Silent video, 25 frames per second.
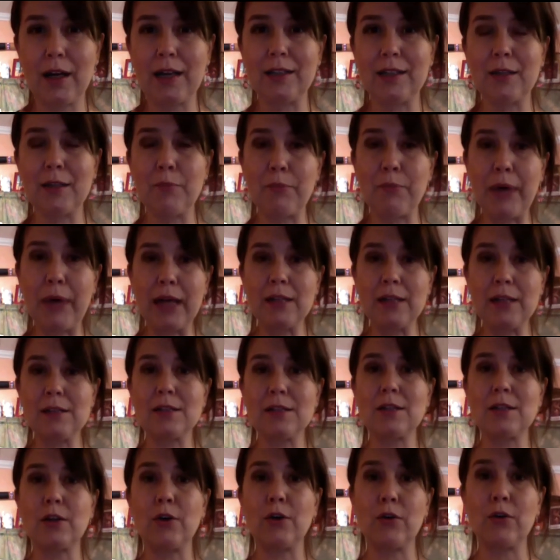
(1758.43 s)
It
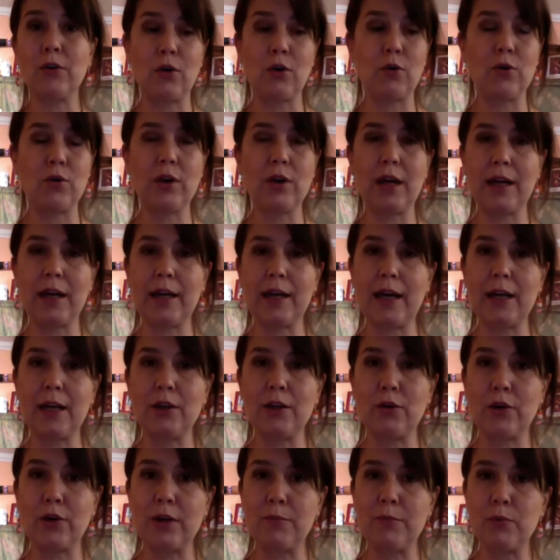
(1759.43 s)
depends your
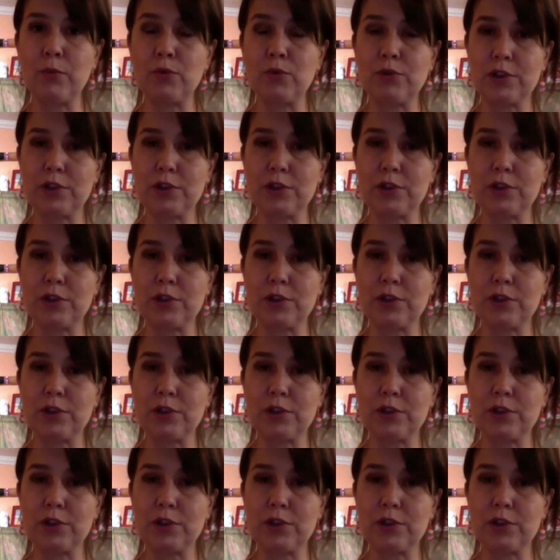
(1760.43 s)
immune